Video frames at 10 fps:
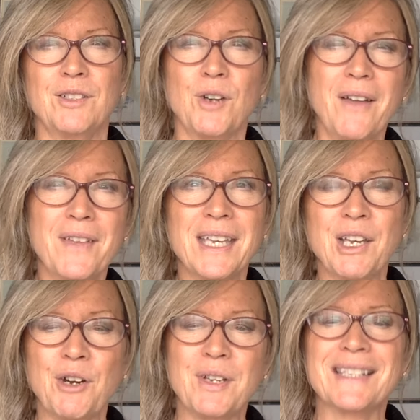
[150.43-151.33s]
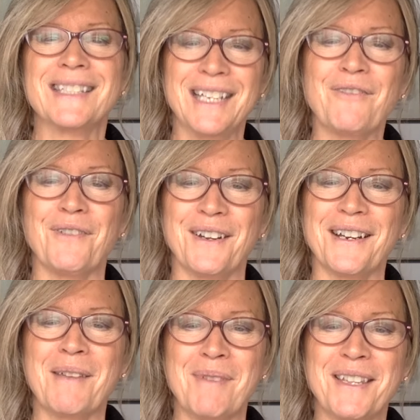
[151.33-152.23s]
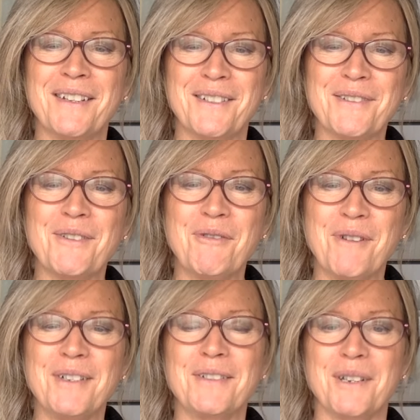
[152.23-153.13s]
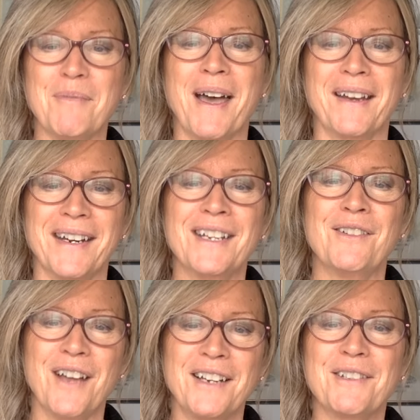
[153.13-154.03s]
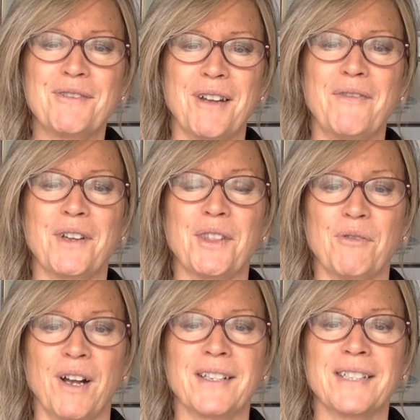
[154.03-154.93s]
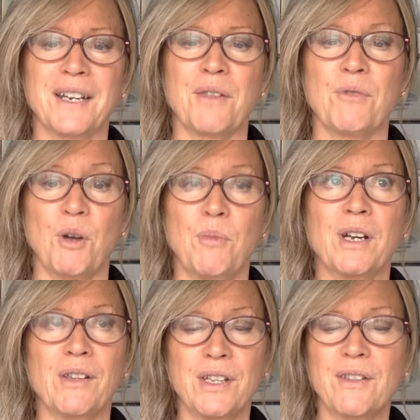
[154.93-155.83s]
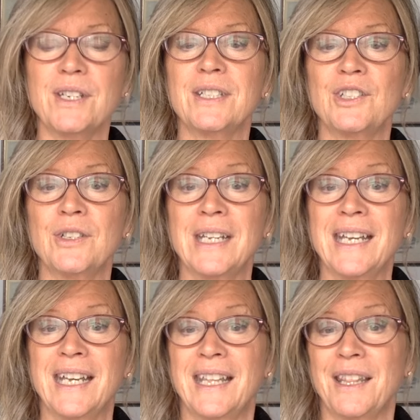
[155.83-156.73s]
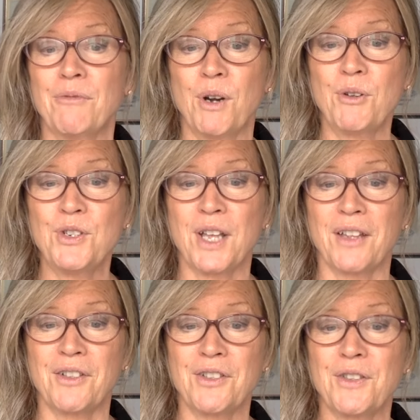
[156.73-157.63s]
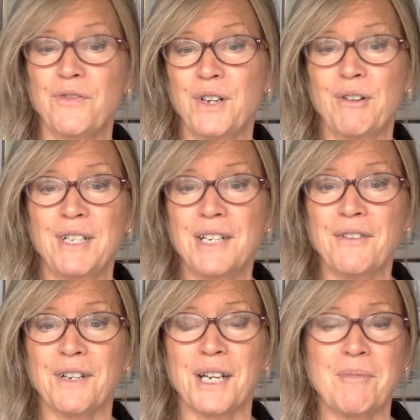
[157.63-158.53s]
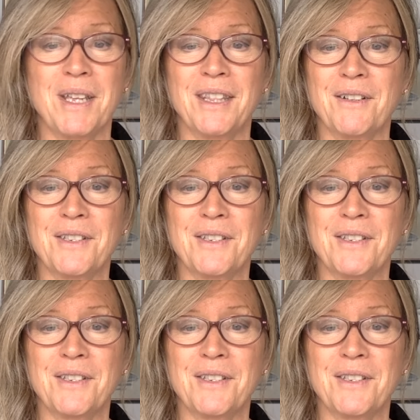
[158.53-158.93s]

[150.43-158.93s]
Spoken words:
driving here is different. I mean, there's no question about it. You're not just driving on the wrong side of the road, but a lot of the road challenges are very different. I mean,